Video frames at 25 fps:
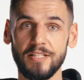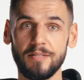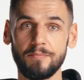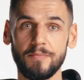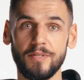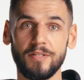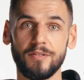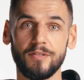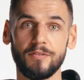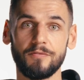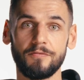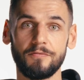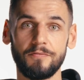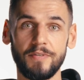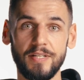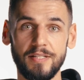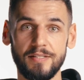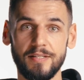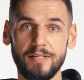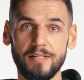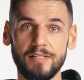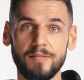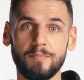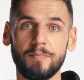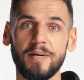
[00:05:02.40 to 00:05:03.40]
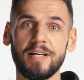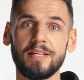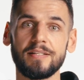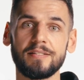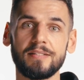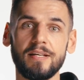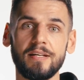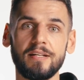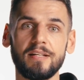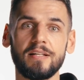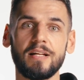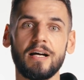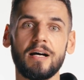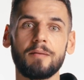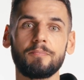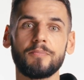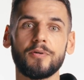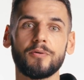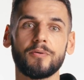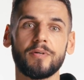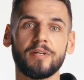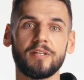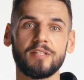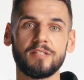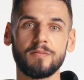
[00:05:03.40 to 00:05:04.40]
deep into physics by setting up
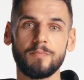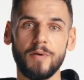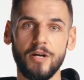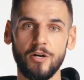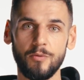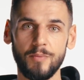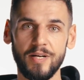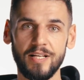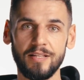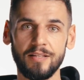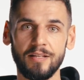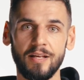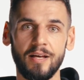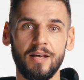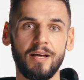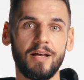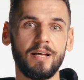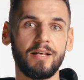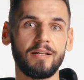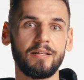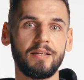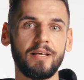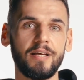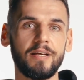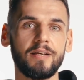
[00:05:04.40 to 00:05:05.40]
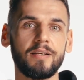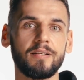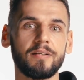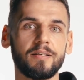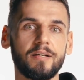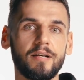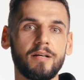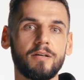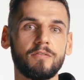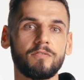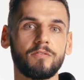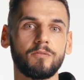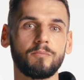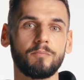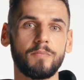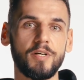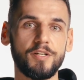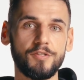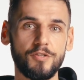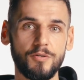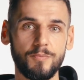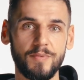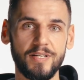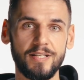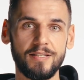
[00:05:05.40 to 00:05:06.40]
your experiment, taking careful
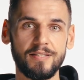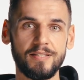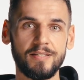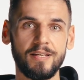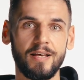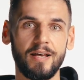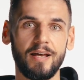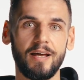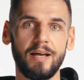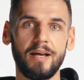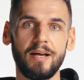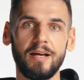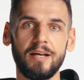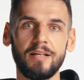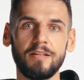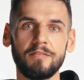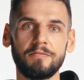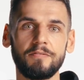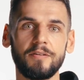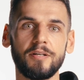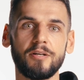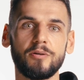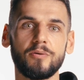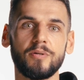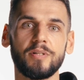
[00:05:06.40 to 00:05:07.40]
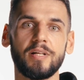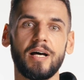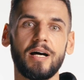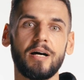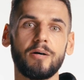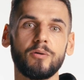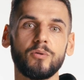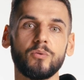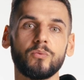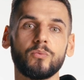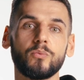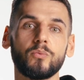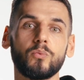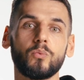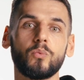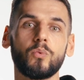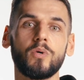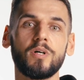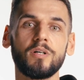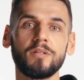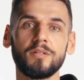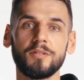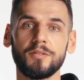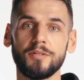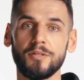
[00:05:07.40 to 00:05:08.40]
measurements, and figuring out
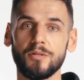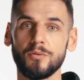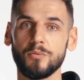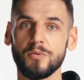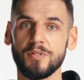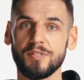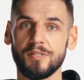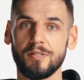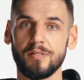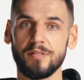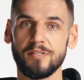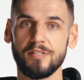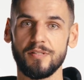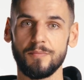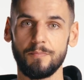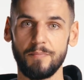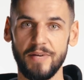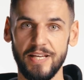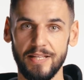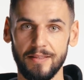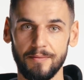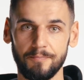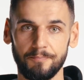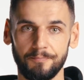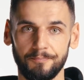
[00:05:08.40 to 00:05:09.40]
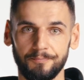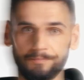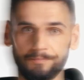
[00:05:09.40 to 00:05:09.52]
what your results mean.